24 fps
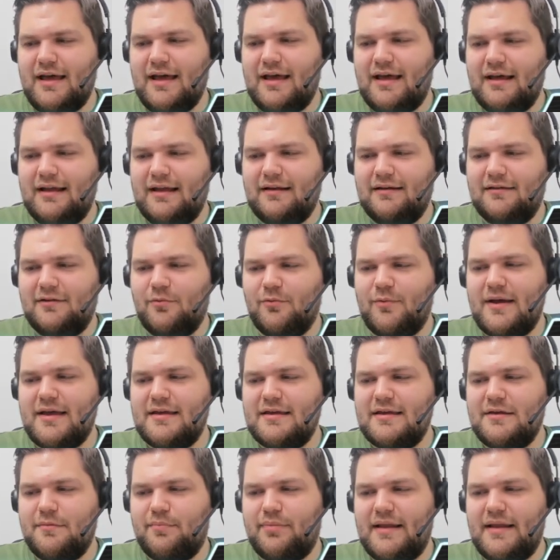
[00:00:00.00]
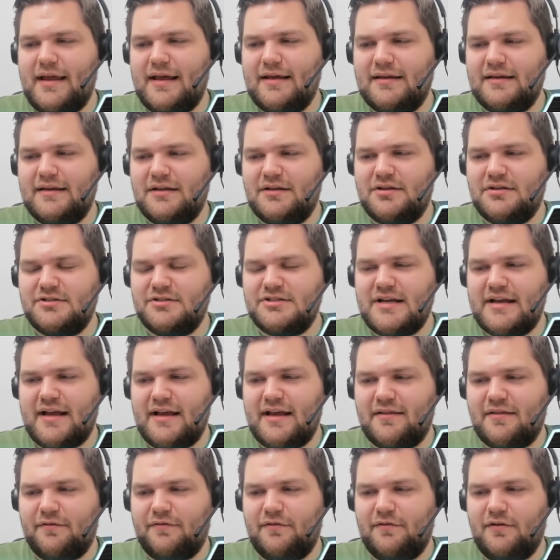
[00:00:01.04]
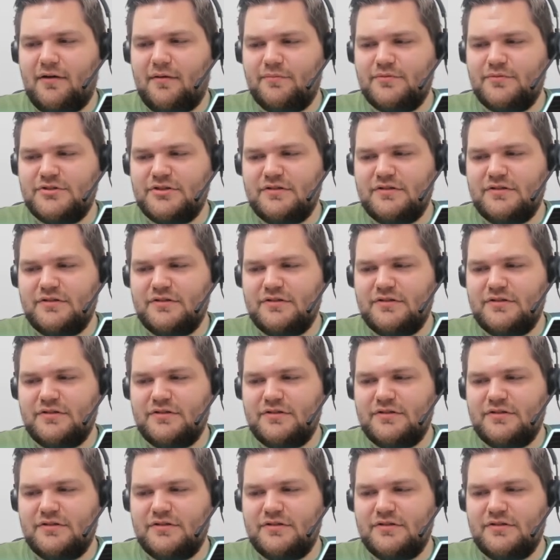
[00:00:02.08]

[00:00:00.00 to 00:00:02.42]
and the way he played it, checking the flop,